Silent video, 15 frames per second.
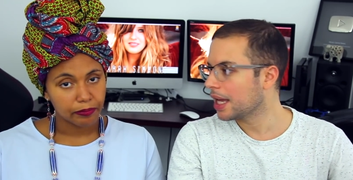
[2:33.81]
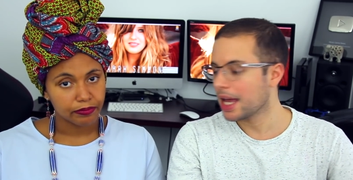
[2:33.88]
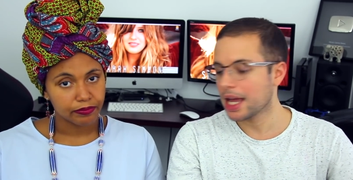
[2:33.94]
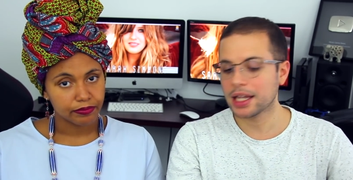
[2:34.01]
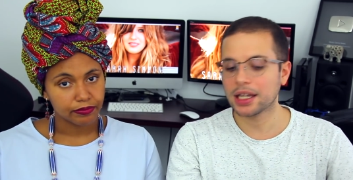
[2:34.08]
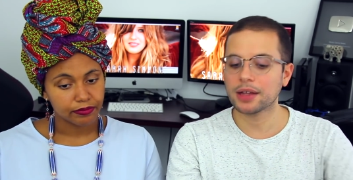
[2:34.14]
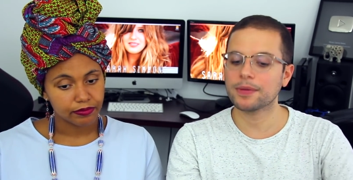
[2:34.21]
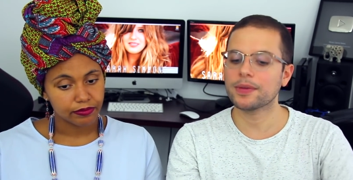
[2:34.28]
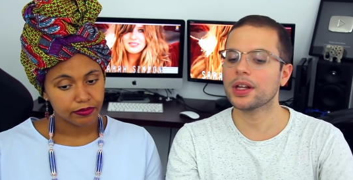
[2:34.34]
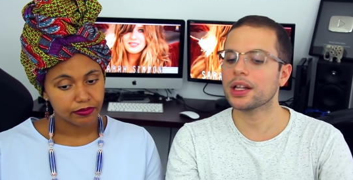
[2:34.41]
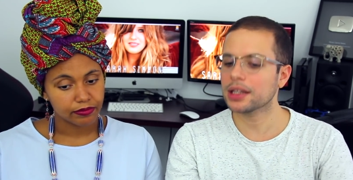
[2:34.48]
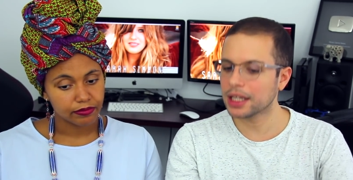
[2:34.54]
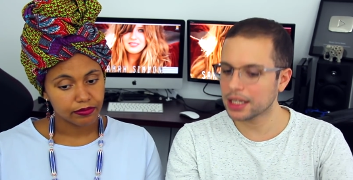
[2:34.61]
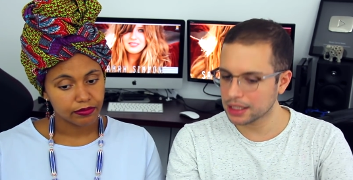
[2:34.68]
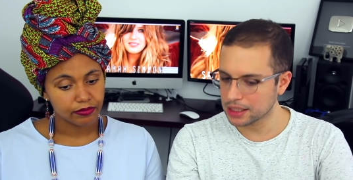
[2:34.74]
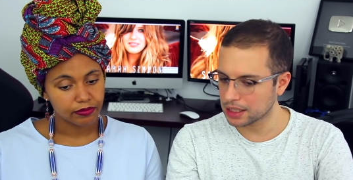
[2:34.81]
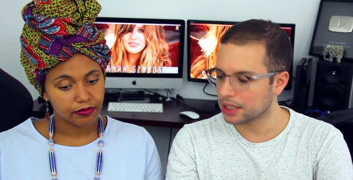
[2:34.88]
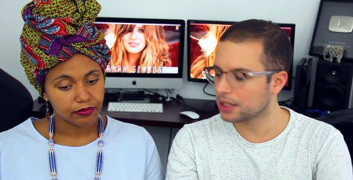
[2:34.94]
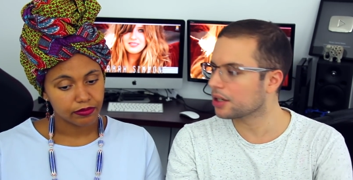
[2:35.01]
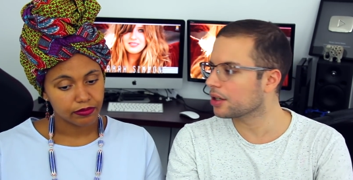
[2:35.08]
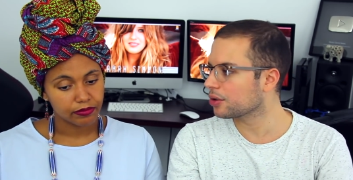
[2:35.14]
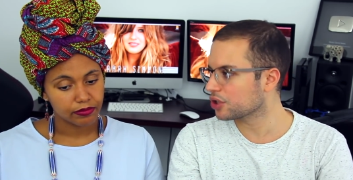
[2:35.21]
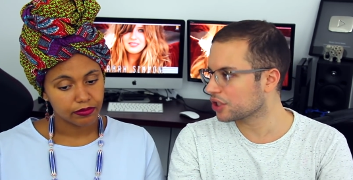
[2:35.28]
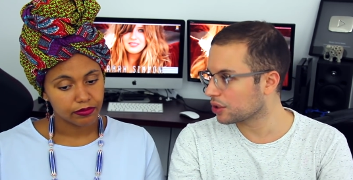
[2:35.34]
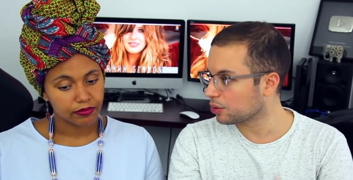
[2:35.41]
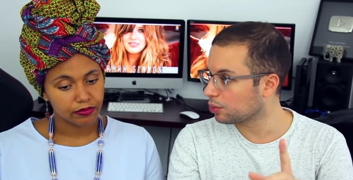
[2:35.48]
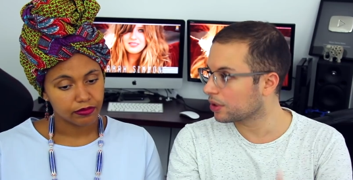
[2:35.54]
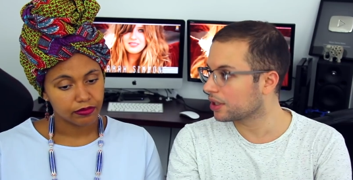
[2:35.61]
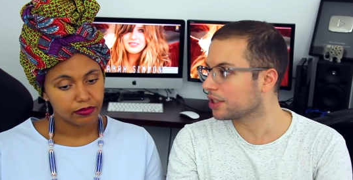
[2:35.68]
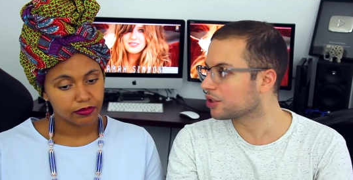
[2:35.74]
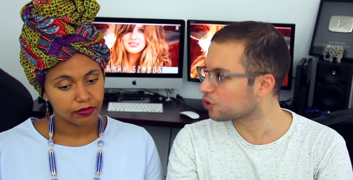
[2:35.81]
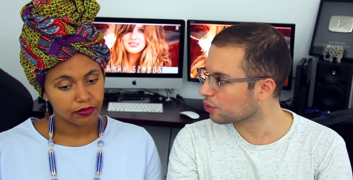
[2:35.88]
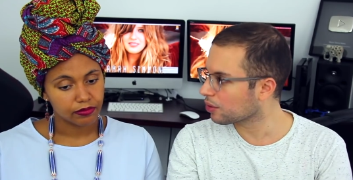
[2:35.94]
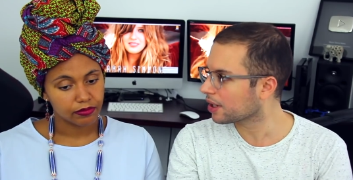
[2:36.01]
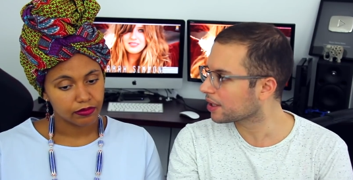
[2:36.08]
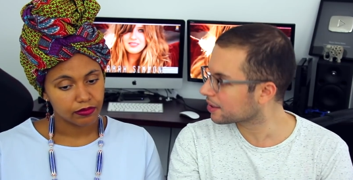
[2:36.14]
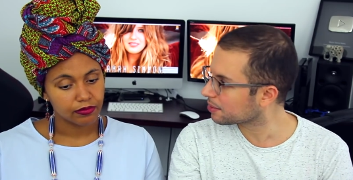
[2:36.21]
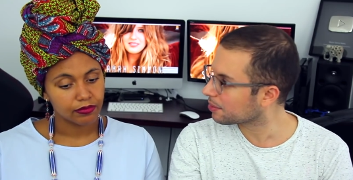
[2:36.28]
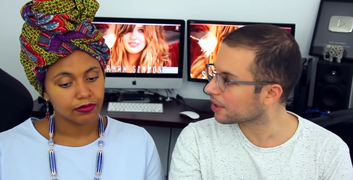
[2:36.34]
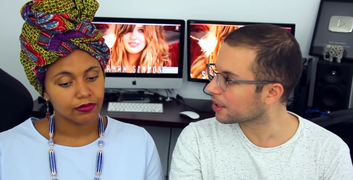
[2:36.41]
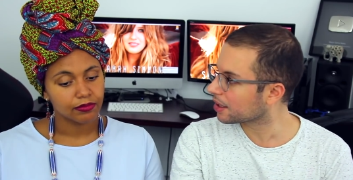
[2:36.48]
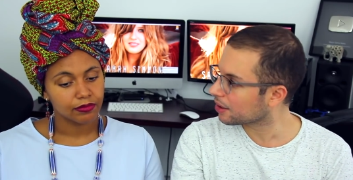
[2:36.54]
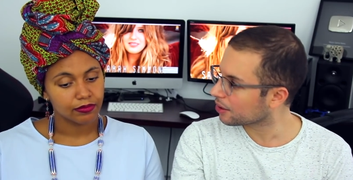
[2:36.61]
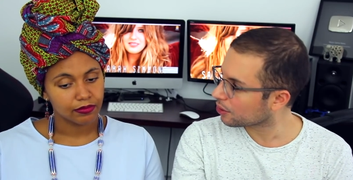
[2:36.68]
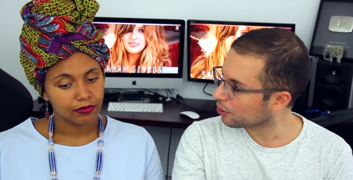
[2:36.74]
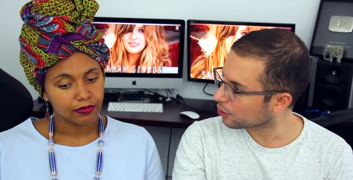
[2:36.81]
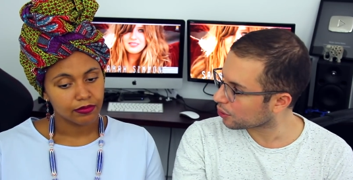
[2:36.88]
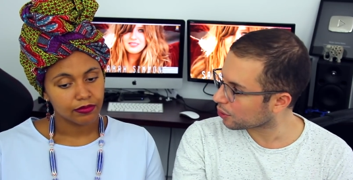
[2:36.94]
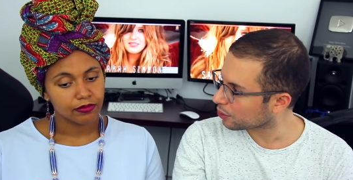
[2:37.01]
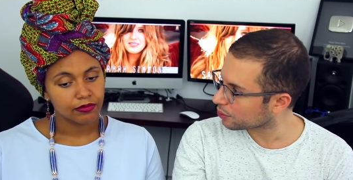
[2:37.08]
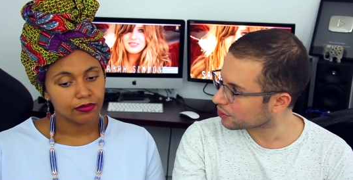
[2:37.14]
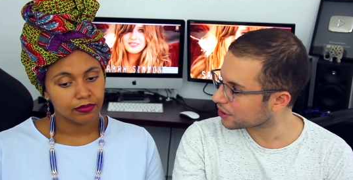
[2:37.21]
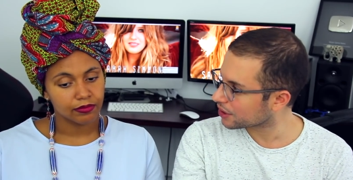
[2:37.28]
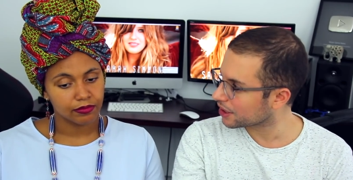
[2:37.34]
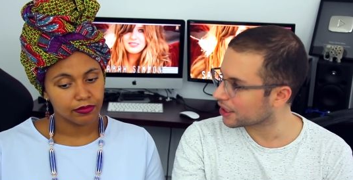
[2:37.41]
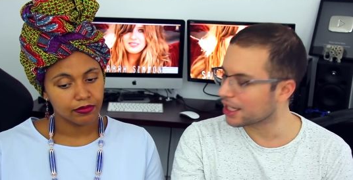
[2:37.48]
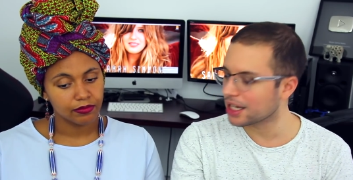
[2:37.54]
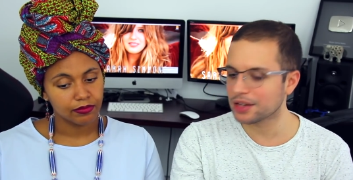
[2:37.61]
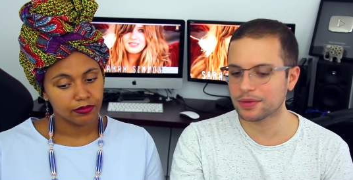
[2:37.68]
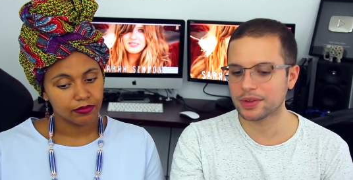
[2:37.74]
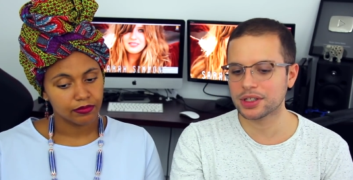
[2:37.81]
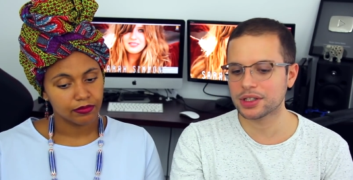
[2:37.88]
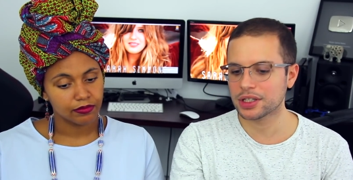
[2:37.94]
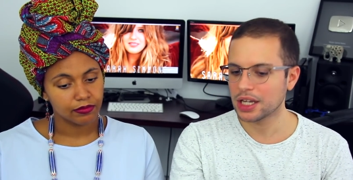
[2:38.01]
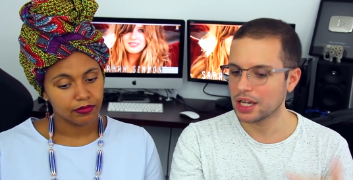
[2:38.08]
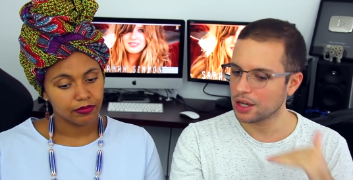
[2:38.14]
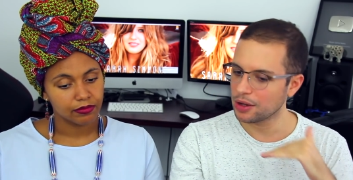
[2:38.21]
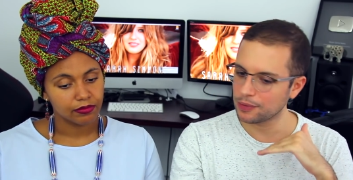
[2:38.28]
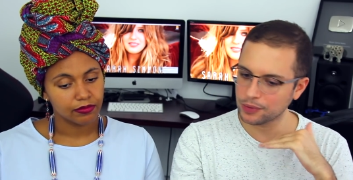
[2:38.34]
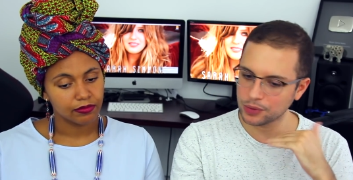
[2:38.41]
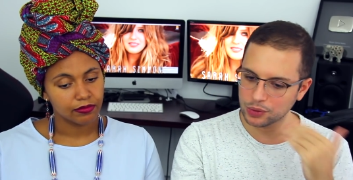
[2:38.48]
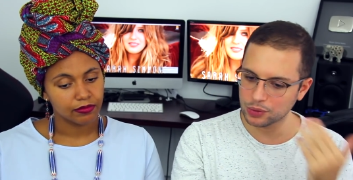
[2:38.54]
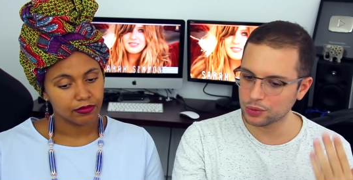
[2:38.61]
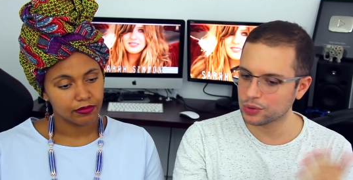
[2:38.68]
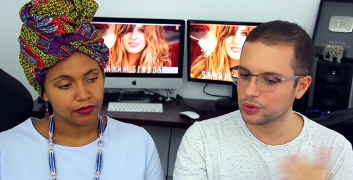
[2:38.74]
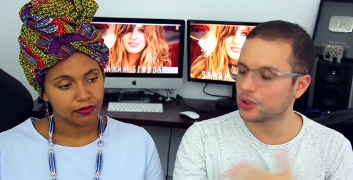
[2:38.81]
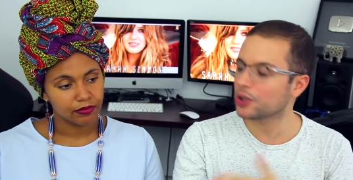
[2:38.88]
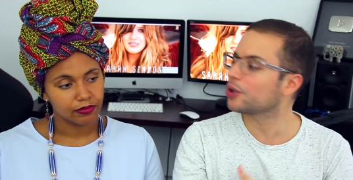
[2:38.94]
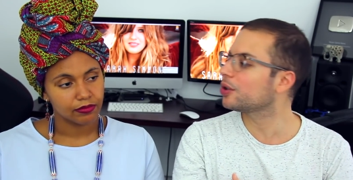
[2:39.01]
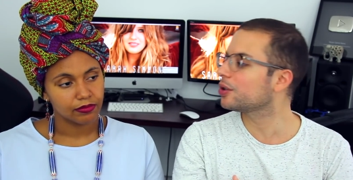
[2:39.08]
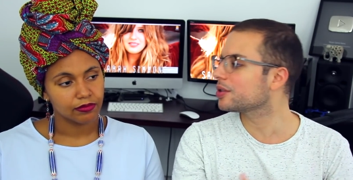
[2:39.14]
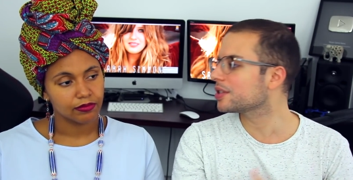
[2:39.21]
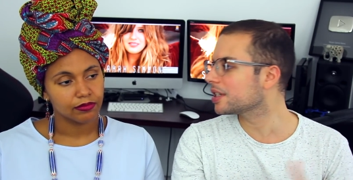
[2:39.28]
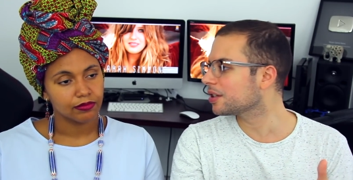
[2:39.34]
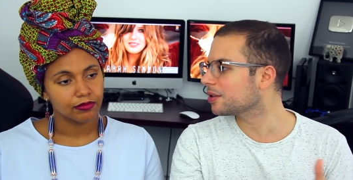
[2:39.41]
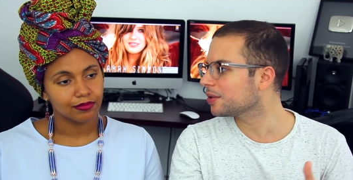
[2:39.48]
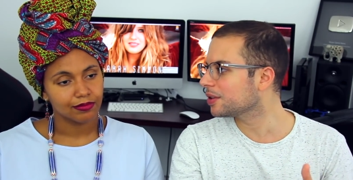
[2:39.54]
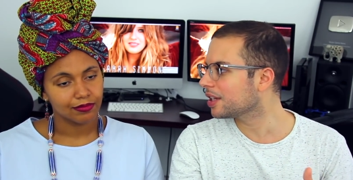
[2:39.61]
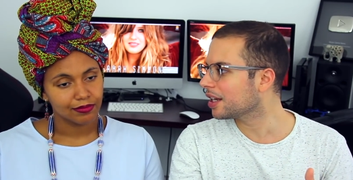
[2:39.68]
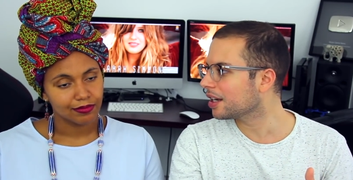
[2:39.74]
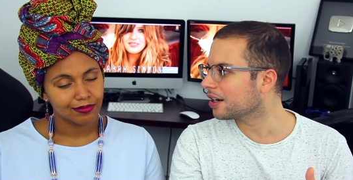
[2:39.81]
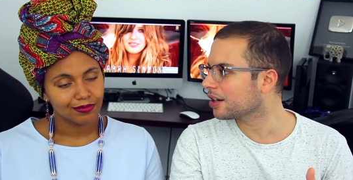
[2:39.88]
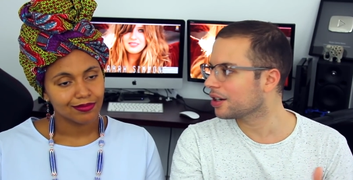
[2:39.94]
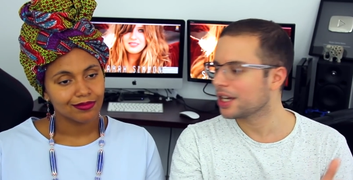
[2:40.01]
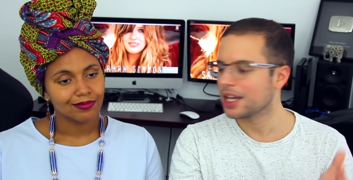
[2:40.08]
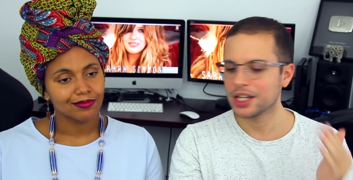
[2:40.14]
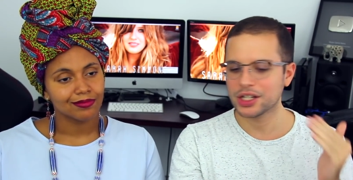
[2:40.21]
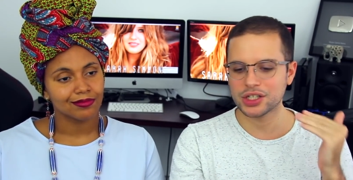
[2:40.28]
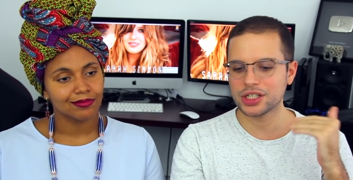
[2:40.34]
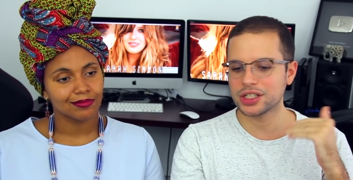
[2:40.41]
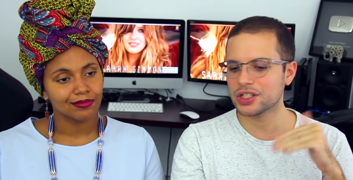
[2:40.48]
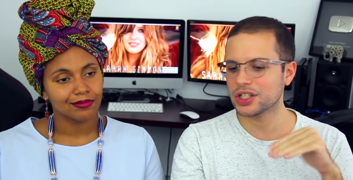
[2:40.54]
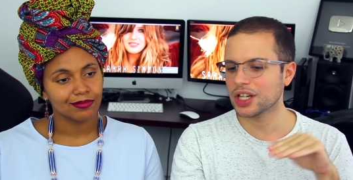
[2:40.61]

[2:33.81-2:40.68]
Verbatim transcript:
Speaker 1: And I felt like here she really tried to make it her own. She gave it a few turns here and there. She